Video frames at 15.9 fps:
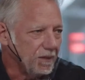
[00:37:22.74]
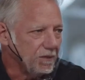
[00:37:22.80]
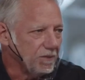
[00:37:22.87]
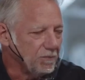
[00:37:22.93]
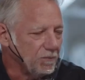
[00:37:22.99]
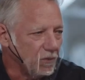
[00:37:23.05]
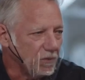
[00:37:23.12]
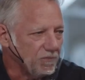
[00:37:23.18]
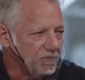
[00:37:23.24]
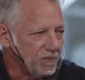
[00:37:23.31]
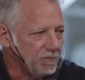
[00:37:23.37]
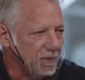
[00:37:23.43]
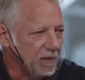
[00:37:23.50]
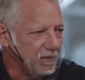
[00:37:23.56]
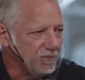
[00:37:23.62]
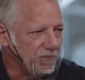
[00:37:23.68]
Motive for
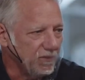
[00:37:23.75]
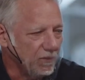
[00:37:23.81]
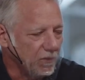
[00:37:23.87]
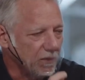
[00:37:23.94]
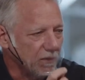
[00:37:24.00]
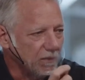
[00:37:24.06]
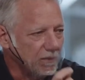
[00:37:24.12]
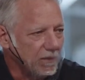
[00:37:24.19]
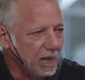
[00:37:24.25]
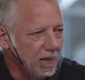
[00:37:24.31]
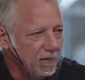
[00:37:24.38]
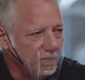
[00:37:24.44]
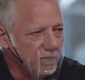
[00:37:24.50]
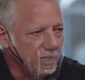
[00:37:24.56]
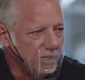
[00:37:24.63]
Metaphor,